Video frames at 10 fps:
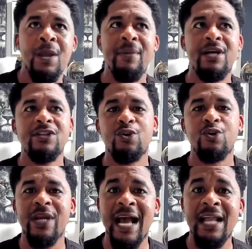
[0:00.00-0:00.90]
Because the
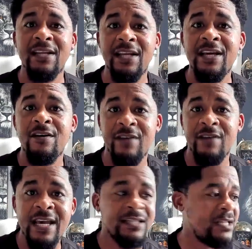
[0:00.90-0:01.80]
reality of it
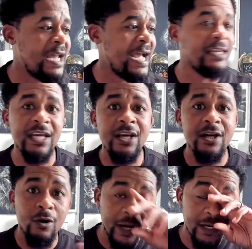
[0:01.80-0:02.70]
is, like
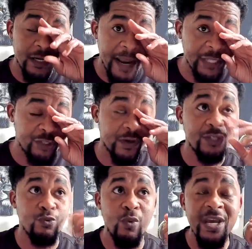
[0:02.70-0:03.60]
Neo in the Matrix,
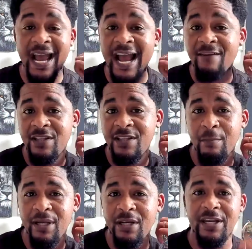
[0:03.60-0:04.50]
we have the
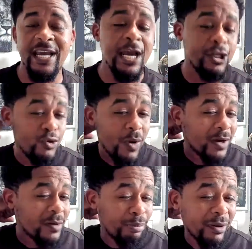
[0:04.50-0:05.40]
ability to
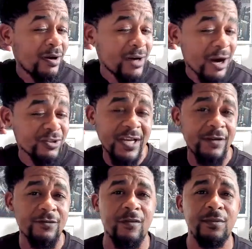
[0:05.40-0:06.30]
unplug
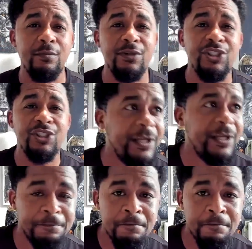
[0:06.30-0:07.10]
ourselves from the machine.